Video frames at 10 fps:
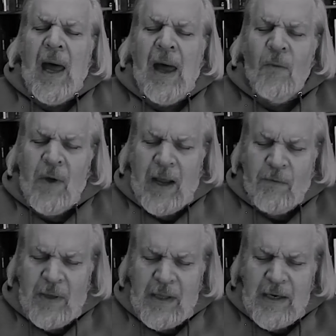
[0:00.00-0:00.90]
what I
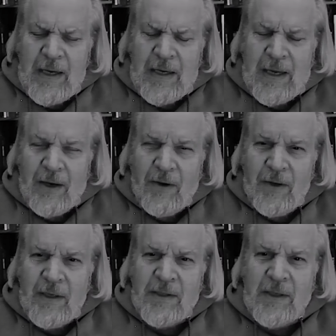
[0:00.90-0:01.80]
really need here
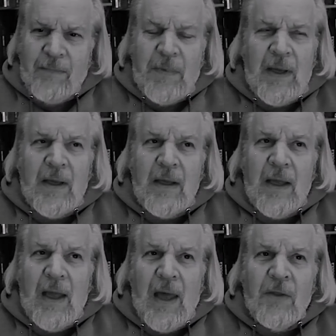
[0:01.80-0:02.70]
is
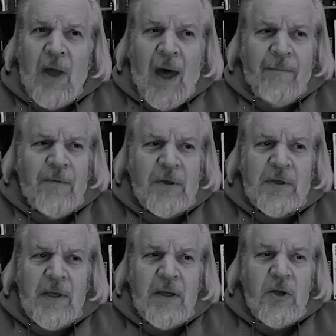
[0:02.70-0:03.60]
something.
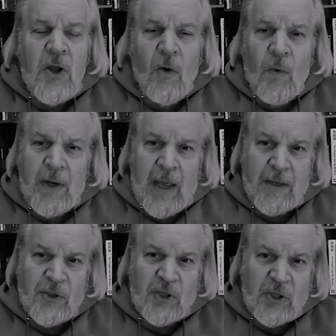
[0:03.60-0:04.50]
Obviously, no one
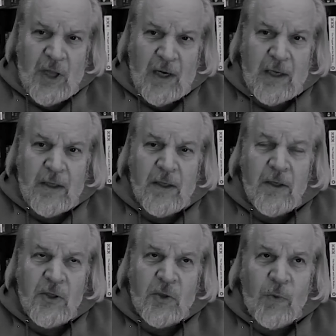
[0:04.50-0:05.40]
has
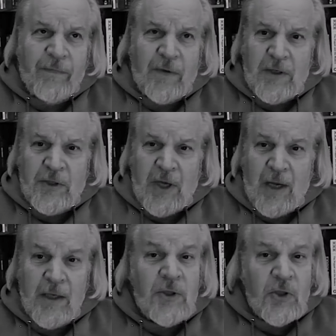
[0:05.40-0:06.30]
studied Swifties
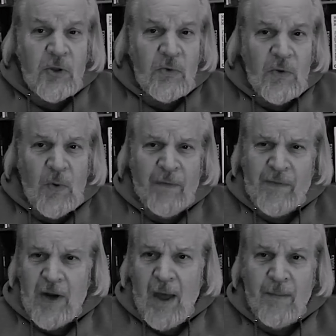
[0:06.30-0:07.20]
yet. It's too new a
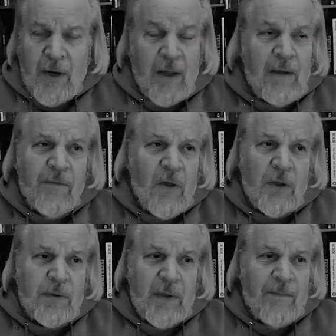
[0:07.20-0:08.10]
phenomena, even
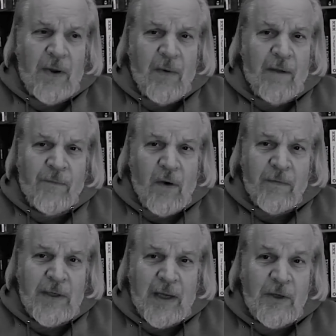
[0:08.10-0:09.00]
though they've been around for
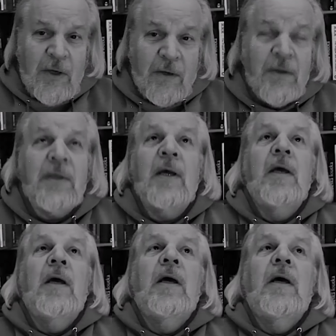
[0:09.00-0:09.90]
over 10 years.
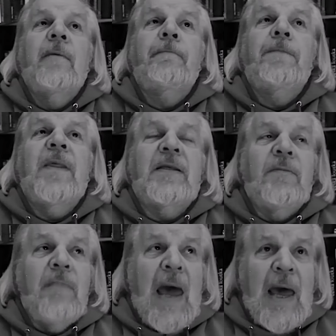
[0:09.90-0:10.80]

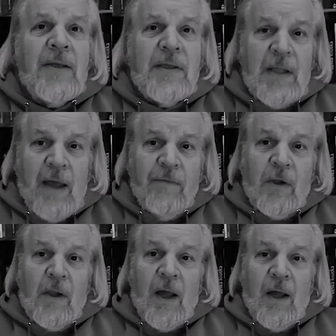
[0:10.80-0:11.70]
This mass
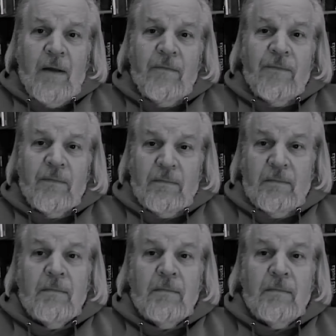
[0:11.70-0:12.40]
level of